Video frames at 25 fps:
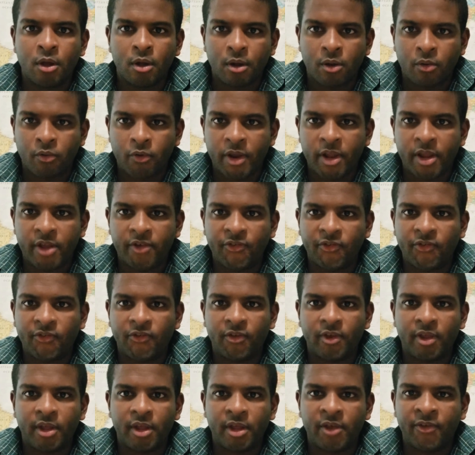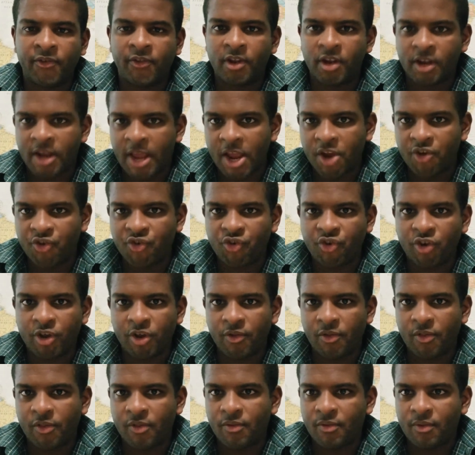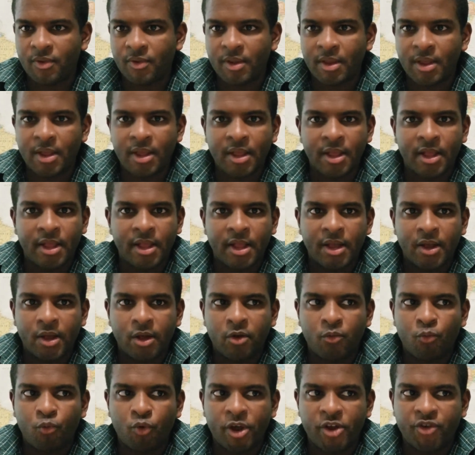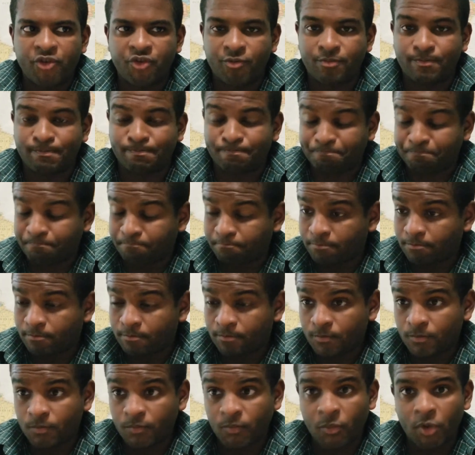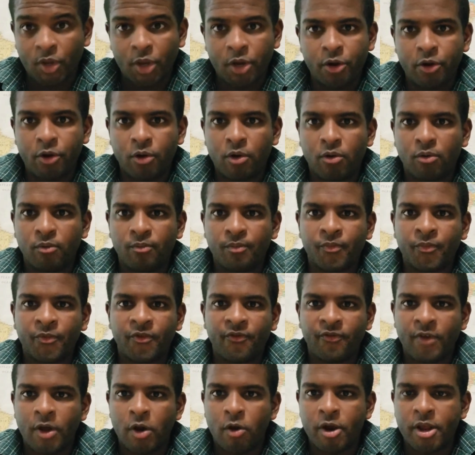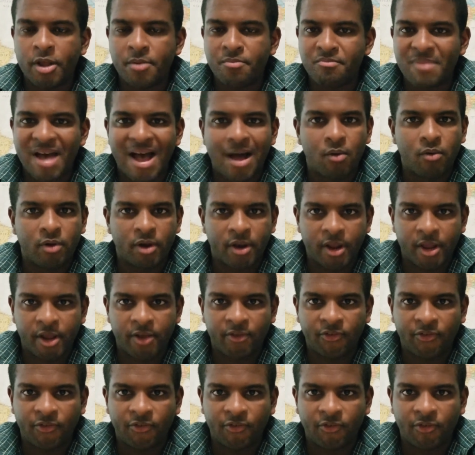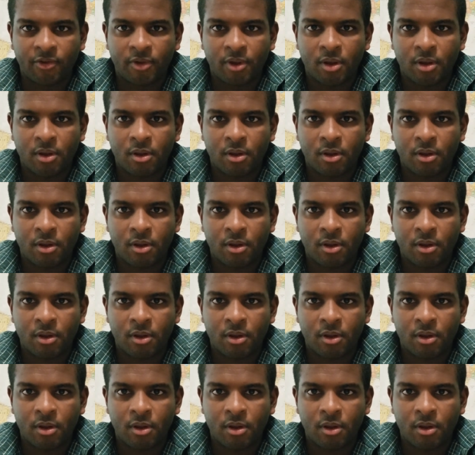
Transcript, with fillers: Greece is a nation in which, you know, very mountainous,